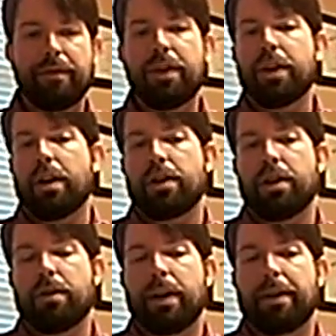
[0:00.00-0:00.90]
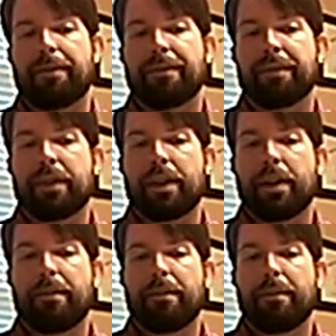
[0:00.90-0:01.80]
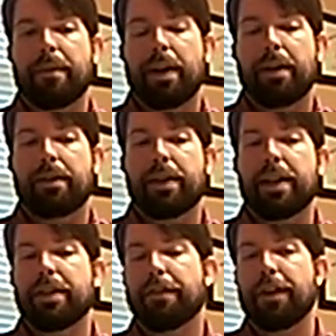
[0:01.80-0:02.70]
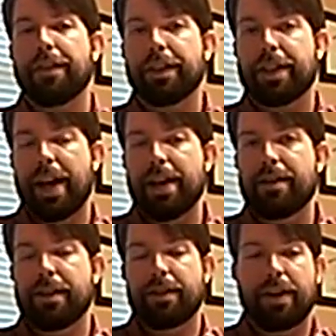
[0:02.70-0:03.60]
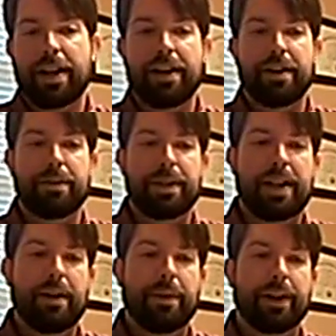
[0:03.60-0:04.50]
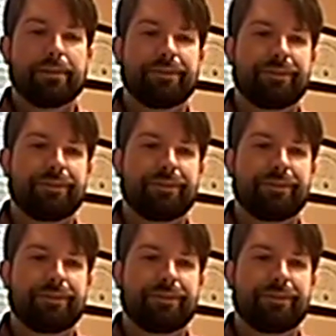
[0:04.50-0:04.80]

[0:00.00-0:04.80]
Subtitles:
You can also say it's a frivolous case and try to get it dismissed that way.